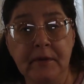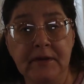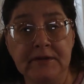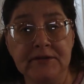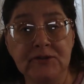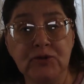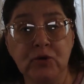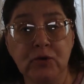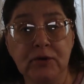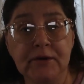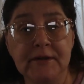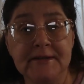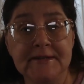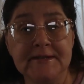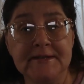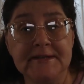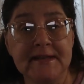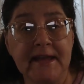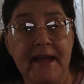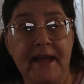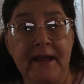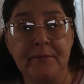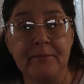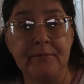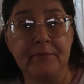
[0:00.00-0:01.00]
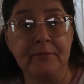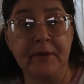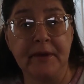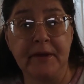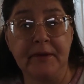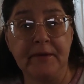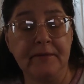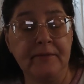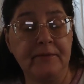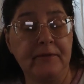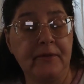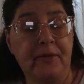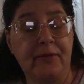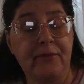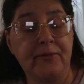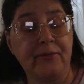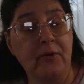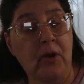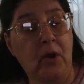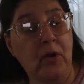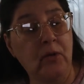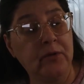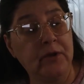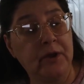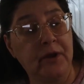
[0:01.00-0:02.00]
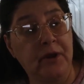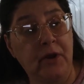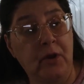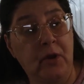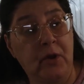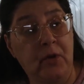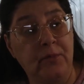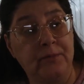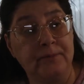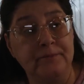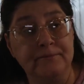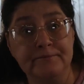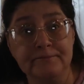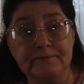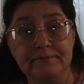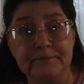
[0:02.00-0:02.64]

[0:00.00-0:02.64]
it's good in scent, but the throw, you know,